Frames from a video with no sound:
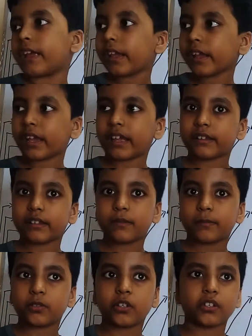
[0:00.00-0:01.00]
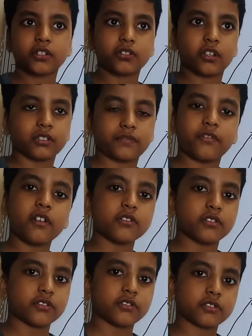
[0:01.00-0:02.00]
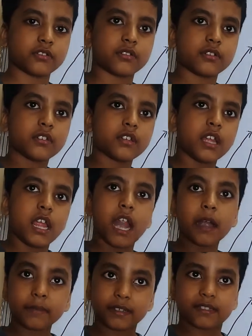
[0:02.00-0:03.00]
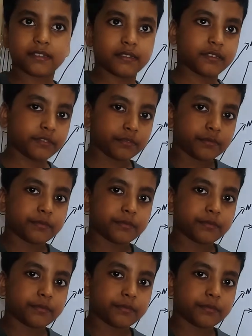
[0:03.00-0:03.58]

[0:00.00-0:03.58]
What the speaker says: And Pluto is not the farthest. Eris is.